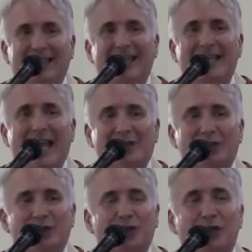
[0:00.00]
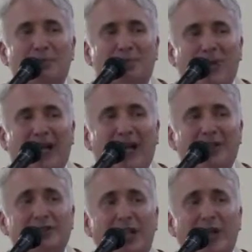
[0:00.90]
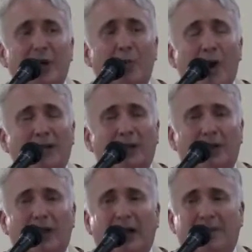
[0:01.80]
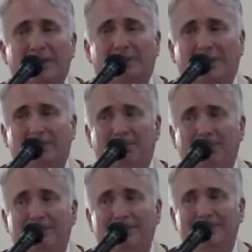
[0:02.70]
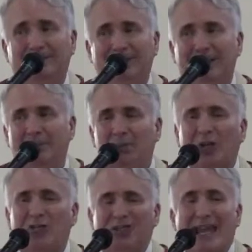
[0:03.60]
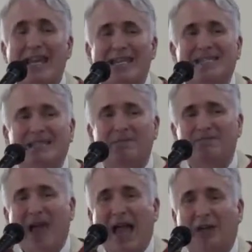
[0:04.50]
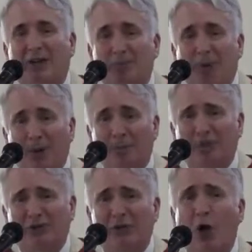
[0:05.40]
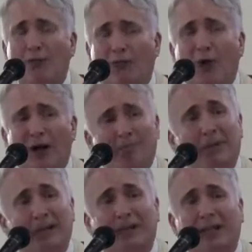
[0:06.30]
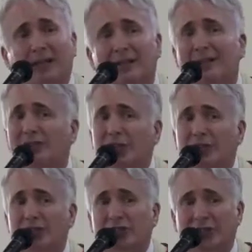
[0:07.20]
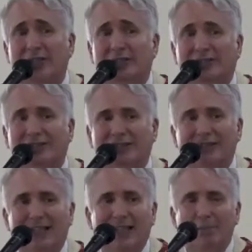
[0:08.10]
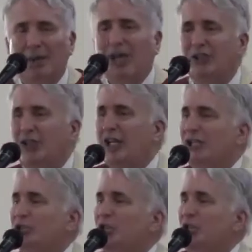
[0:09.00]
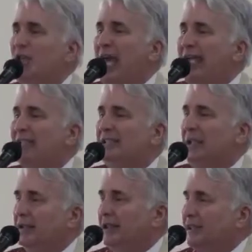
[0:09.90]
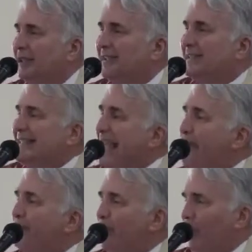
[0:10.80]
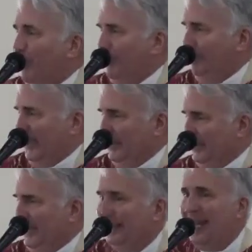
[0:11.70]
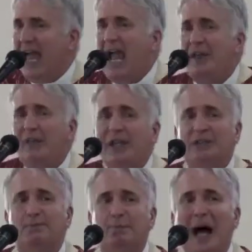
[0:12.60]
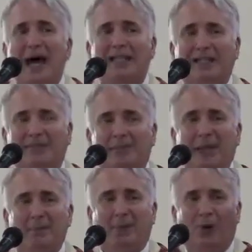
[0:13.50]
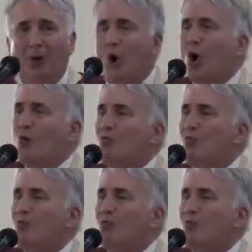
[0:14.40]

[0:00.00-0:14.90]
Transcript: In answer to the prayers and the wonder of his people because that is in fact the purpose for a building such as this. Because it is to that extent that this temporal building and this body of people